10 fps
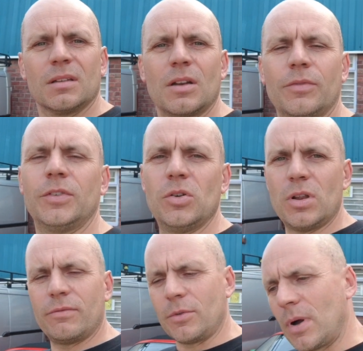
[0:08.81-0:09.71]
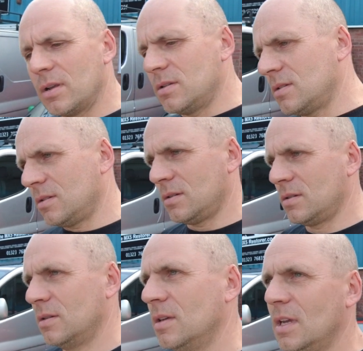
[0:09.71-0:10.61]
Good afternoon everyone,
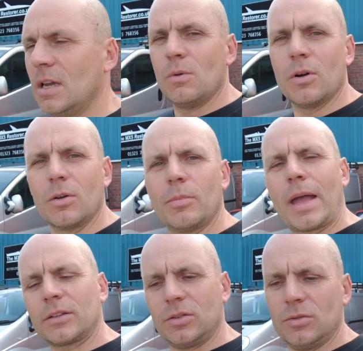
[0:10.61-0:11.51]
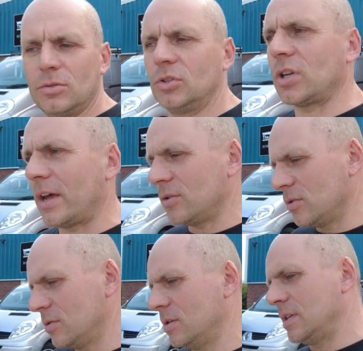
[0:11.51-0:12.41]
welcome back to the
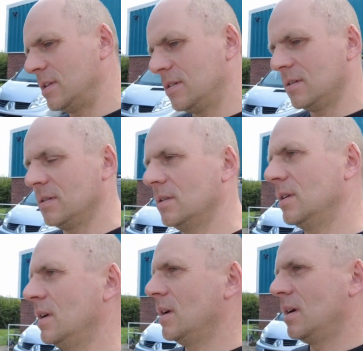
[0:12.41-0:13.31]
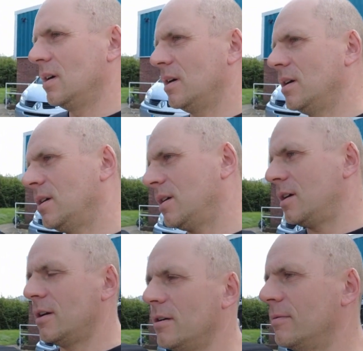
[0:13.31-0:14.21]
channel.
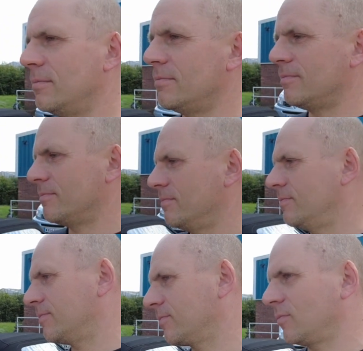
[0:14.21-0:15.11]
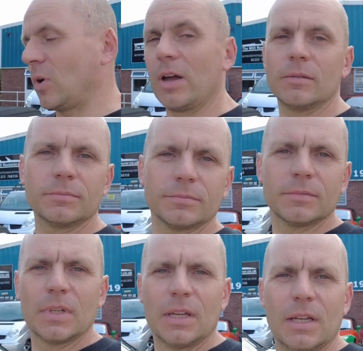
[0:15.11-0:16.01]
Right,
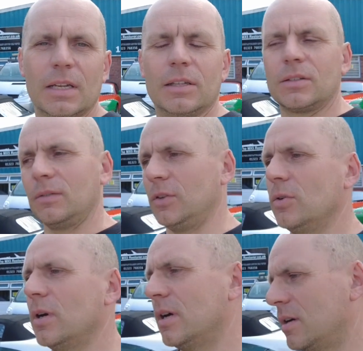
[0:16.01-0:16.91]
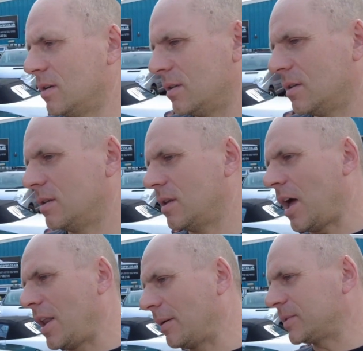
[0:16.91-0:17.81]
let's give you an
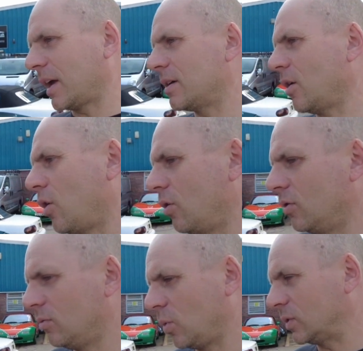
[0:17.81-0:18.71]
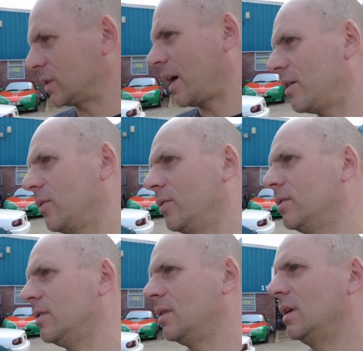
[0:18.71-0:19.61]
update on what's going
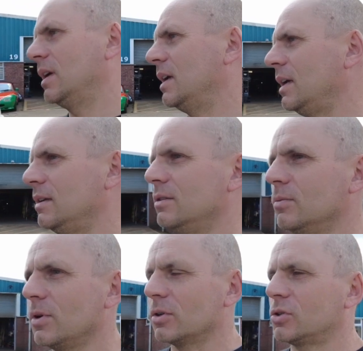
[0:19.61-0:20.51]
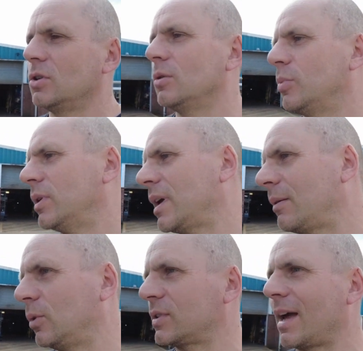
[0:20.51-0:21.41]
on in the workshop
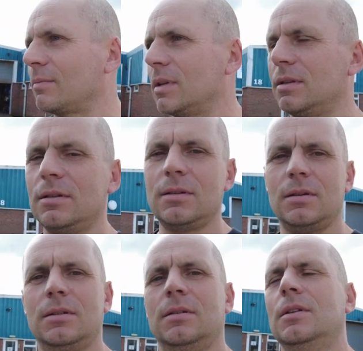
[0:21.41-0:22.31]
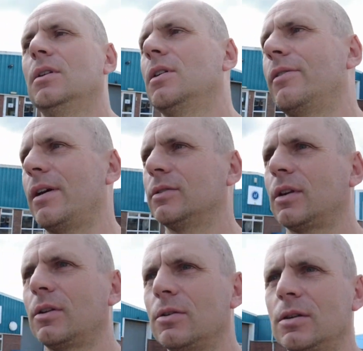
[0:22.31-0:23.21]
and what's happening around.
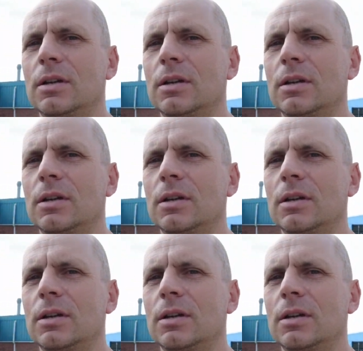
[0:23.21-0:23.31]
So